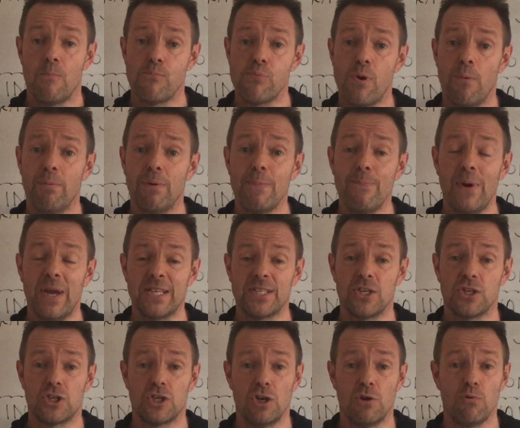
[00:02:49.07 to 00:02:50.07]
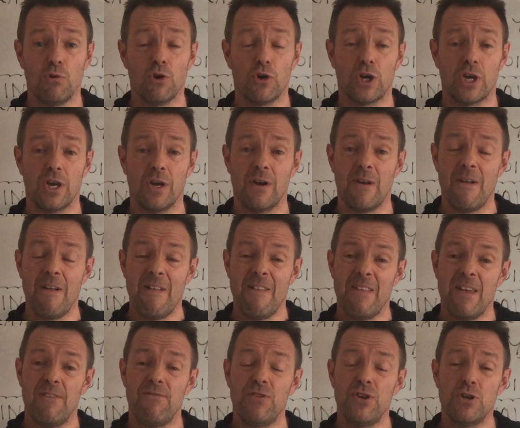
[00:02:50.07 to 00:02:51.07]
Probably better to look at,
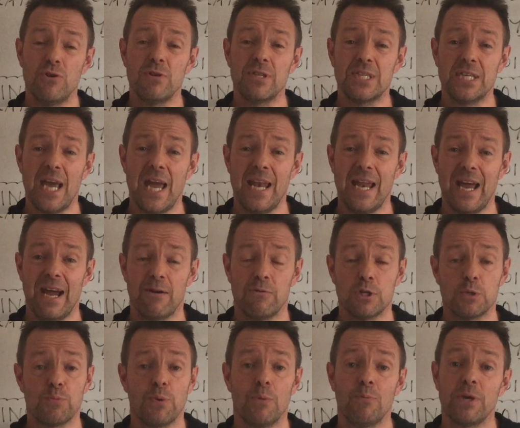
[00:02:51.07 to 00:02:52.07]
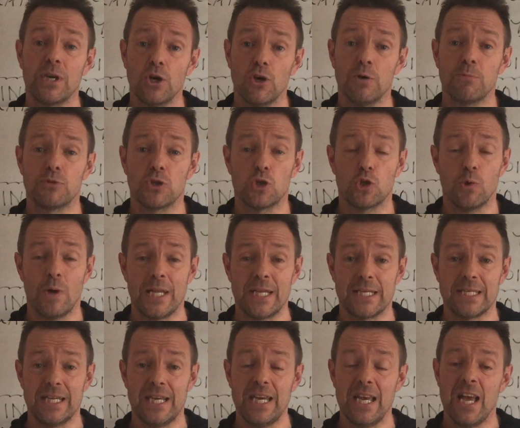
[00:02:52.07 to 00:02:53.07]
if you're doing 10 hours, probably go up to
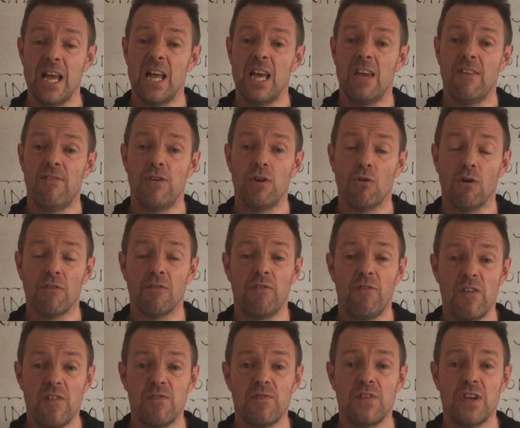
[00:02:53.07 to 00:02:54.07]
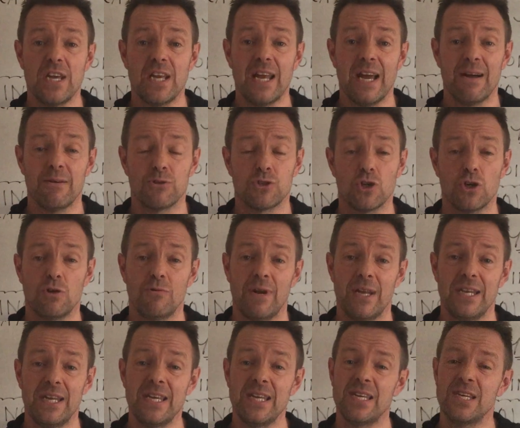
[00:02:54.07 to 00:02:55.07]
20. If you're on 15 hours
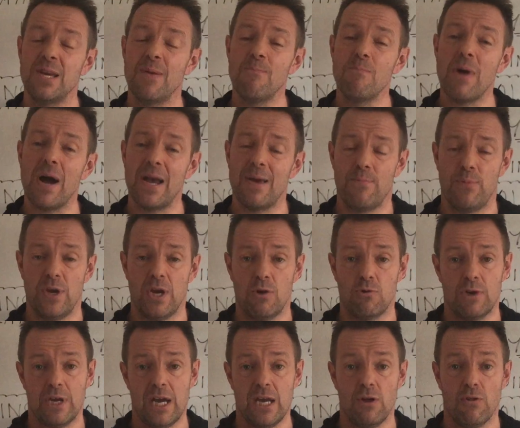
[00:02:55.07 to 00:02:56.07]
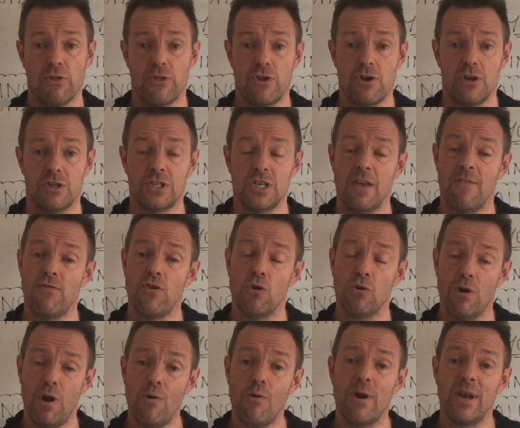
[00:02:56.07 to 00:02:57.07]
already, you might be okay on 30. If
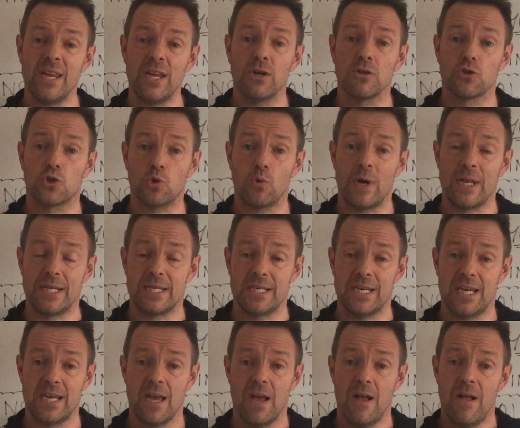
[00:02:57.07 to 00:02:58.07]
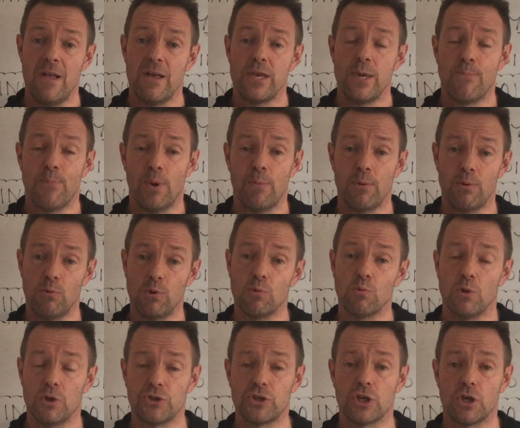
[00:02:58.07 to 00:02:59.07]
you're already on 20, you probably wouldn't
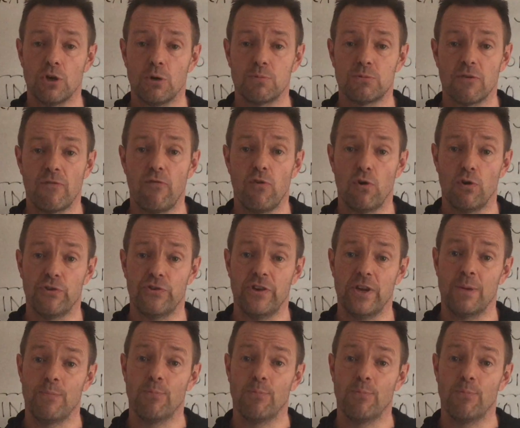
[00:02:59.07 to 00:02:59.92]
want to go up to 40,